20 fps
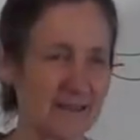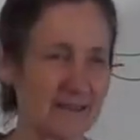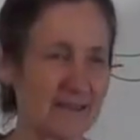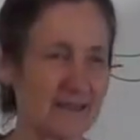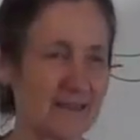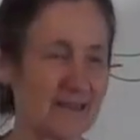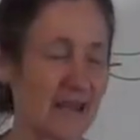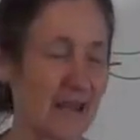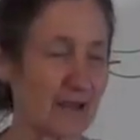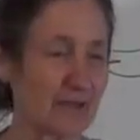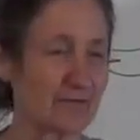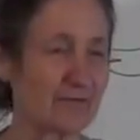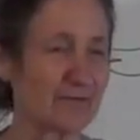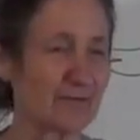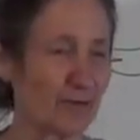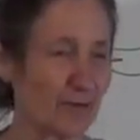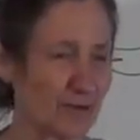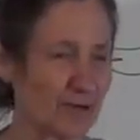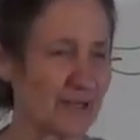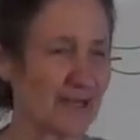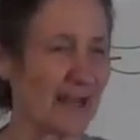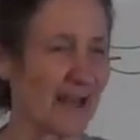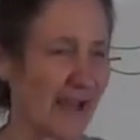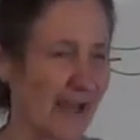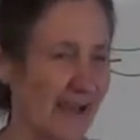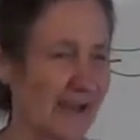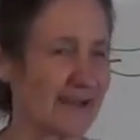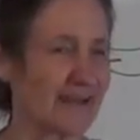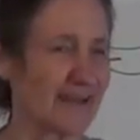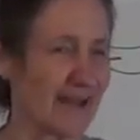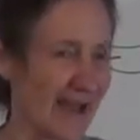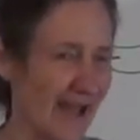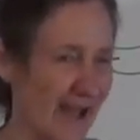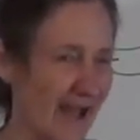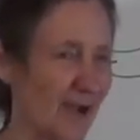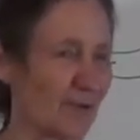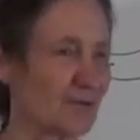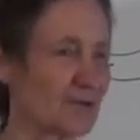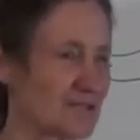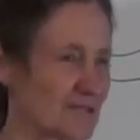he'd had 48
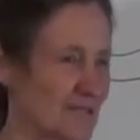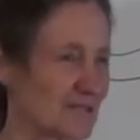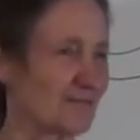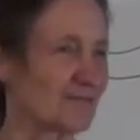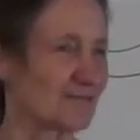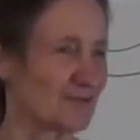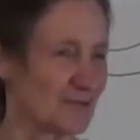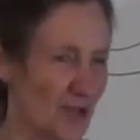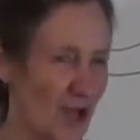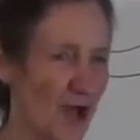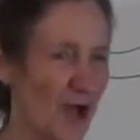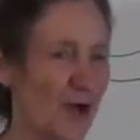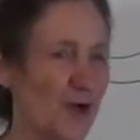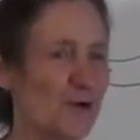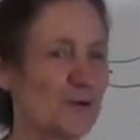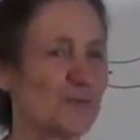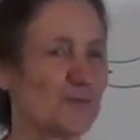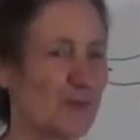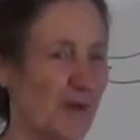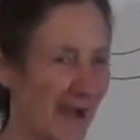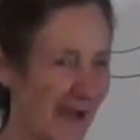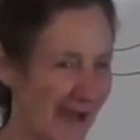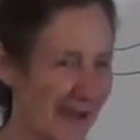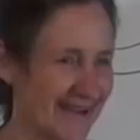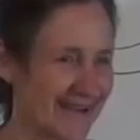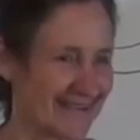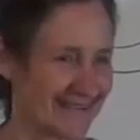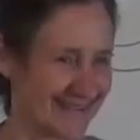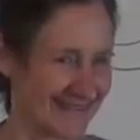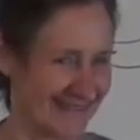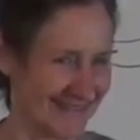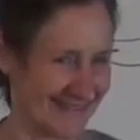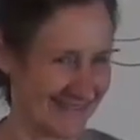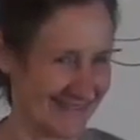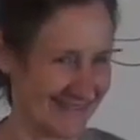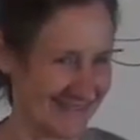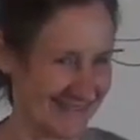hours of no pain.